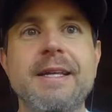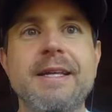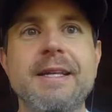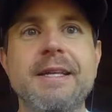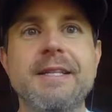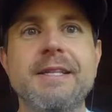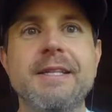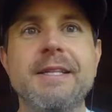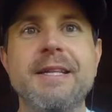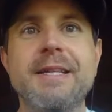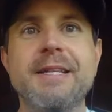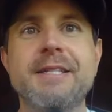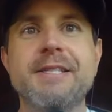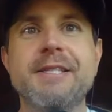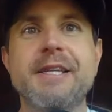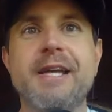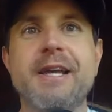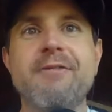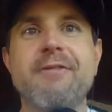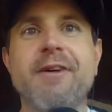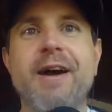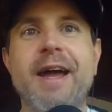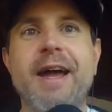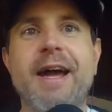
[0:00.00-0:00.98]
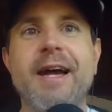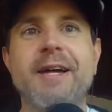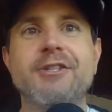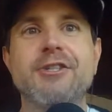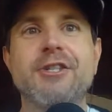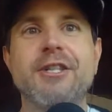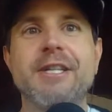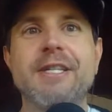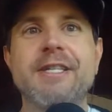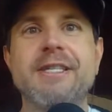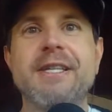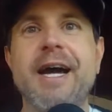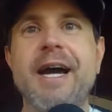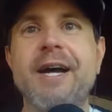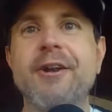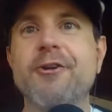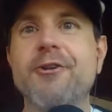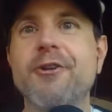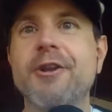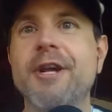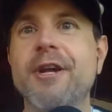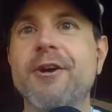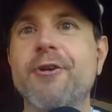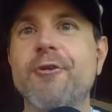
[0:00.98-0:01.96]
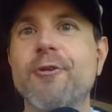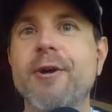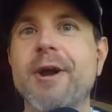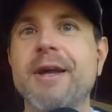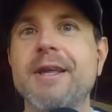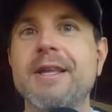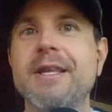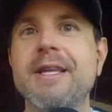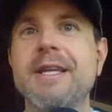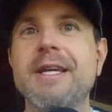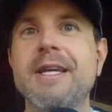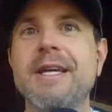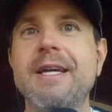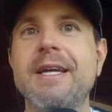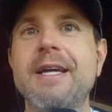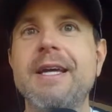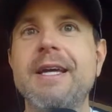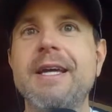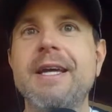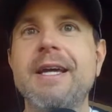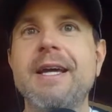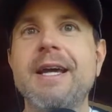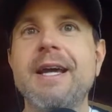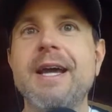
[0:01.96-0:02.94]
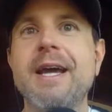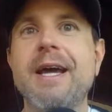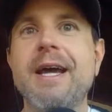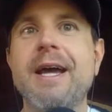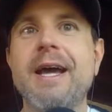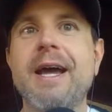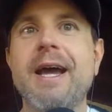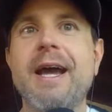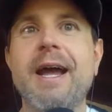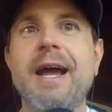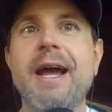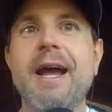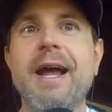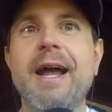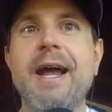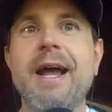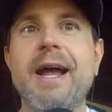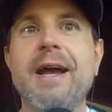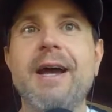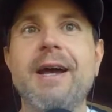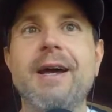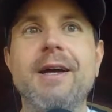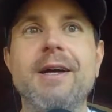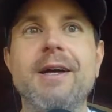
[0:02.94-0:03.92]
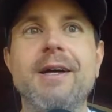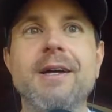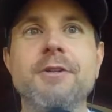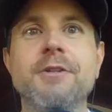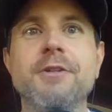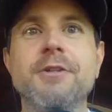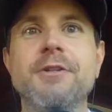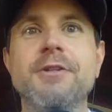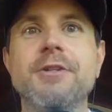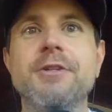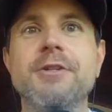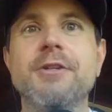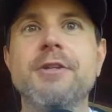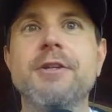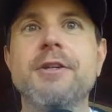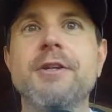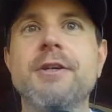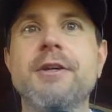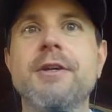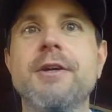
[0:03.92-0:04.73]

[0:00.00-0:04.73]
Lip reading: And then let's see if I actually titled it correctly. And